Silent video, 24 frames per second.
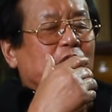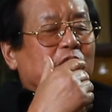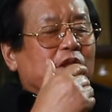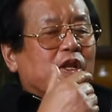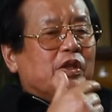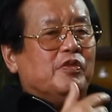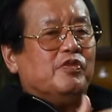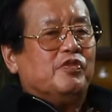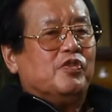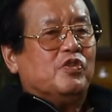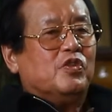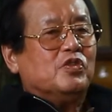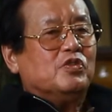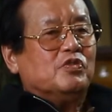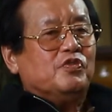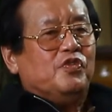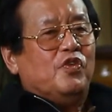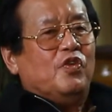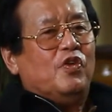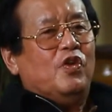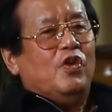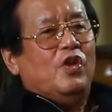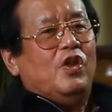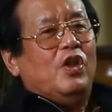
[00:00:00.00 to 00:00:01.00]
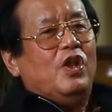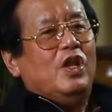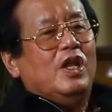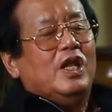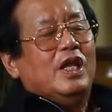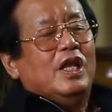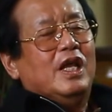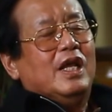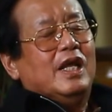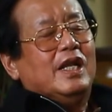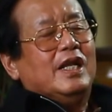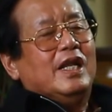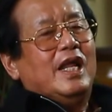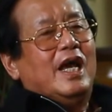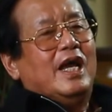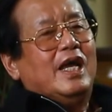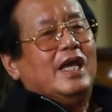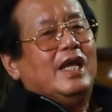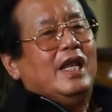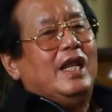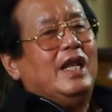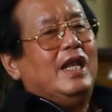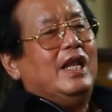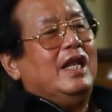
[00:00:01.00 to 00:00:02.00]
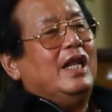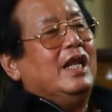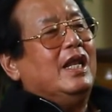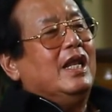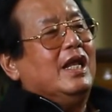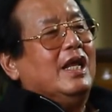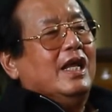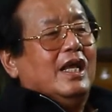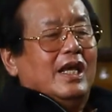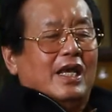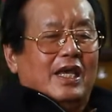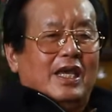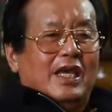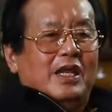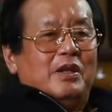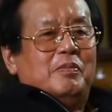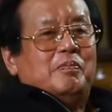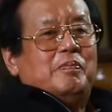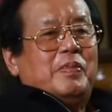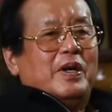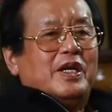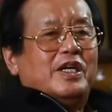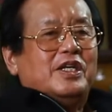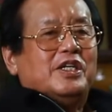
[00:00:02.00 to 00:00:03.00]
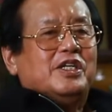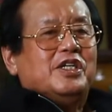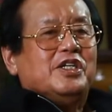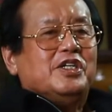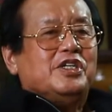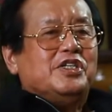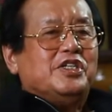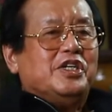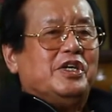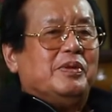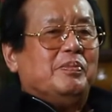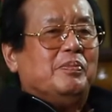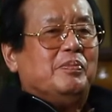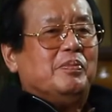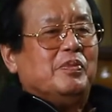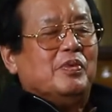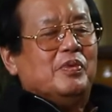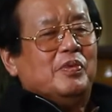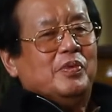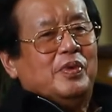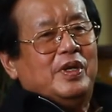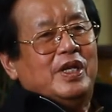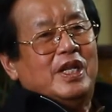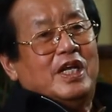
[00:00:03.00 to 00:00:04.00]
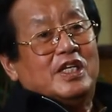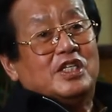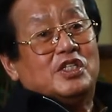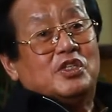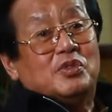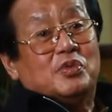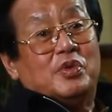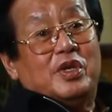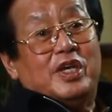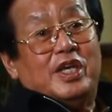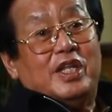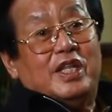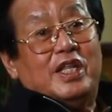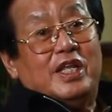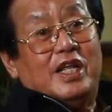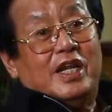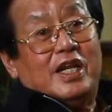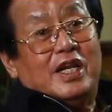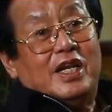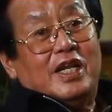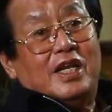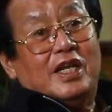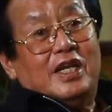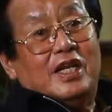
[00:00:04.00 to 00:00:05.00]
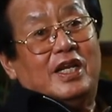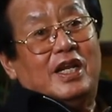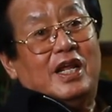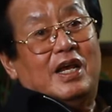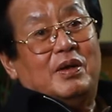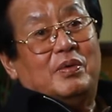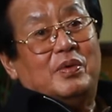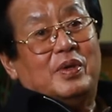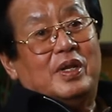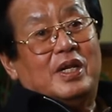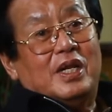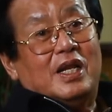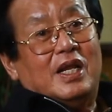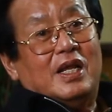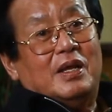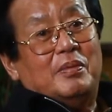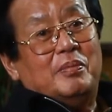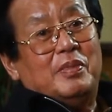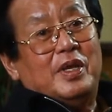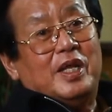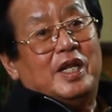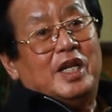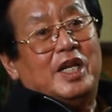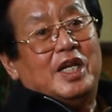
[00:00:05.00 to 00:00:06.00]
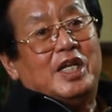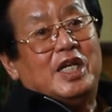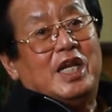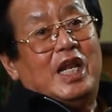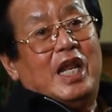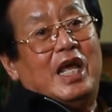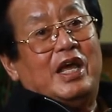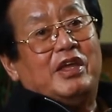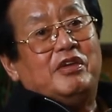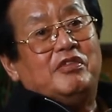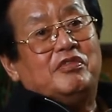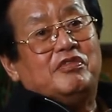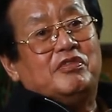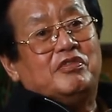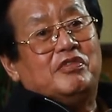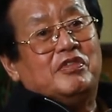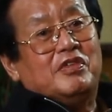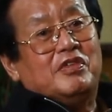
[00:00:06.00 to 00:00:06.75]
very fruitful, dahil in partnership with us together in our married life.